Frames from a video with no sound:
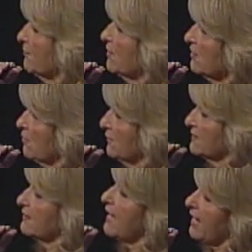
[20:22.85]
going to go a
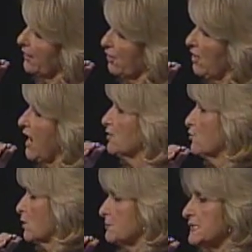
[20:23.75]
little higher. I
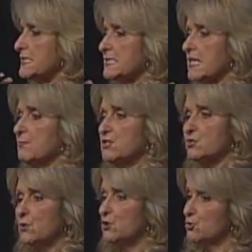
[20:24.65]
normally say
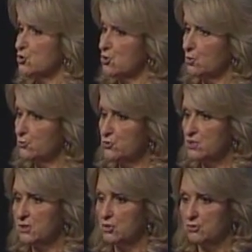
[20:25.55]
between your shoulders
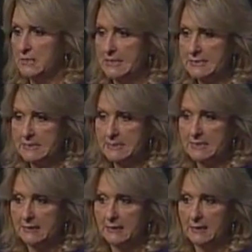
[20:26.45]
and your knees,
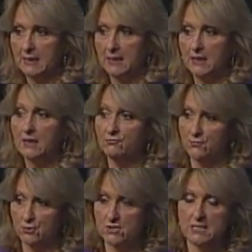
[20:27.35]
if
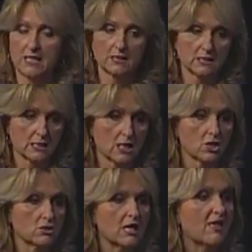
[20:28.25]
you're standing there,
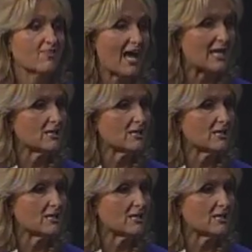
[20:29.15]
that